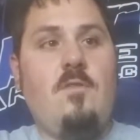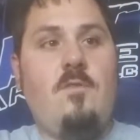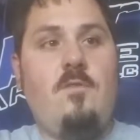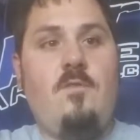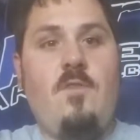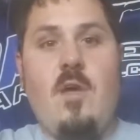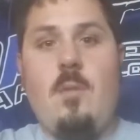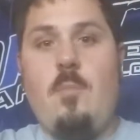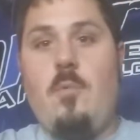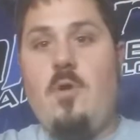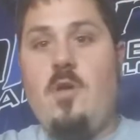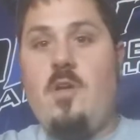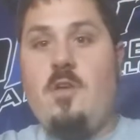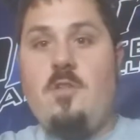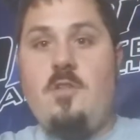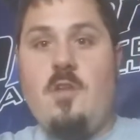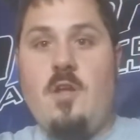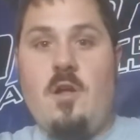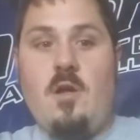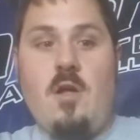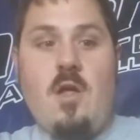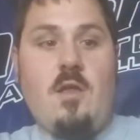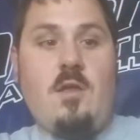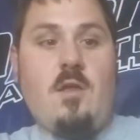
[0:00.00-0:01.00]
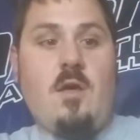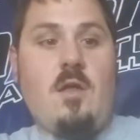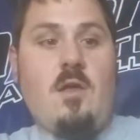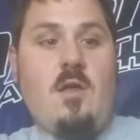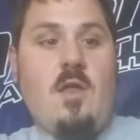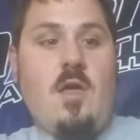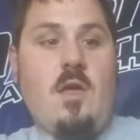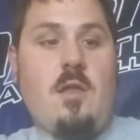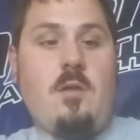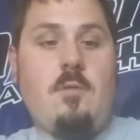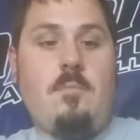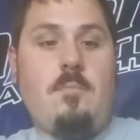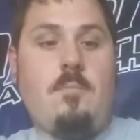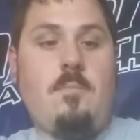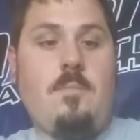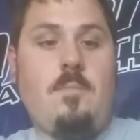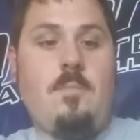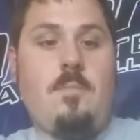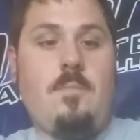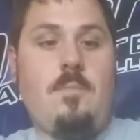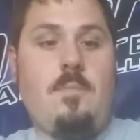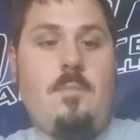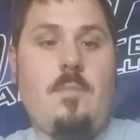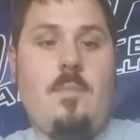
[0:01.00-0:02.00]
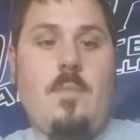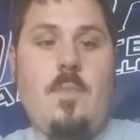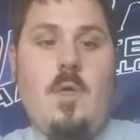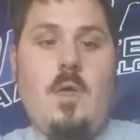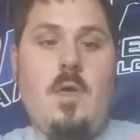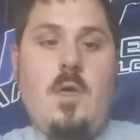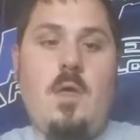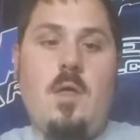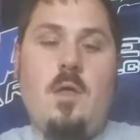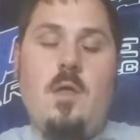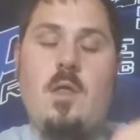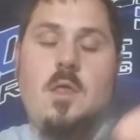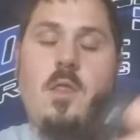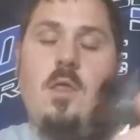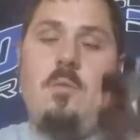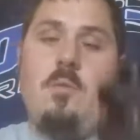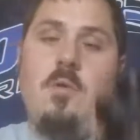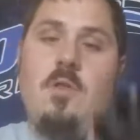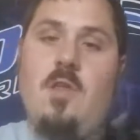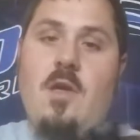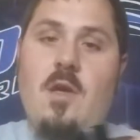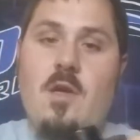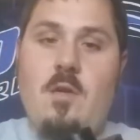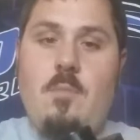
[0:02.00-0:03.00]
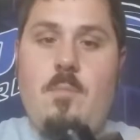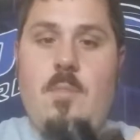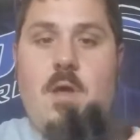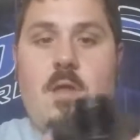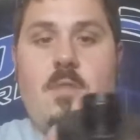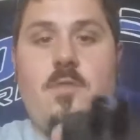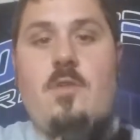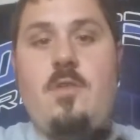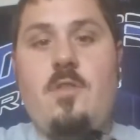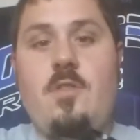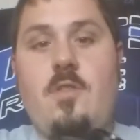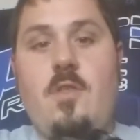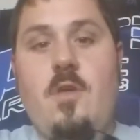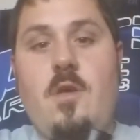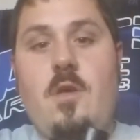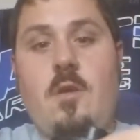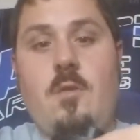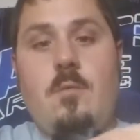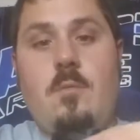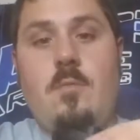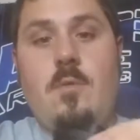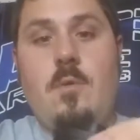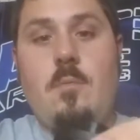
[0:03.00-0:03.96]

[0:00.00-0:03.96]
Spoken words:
VaporEcigarette.net. Now let me tell you about this thing.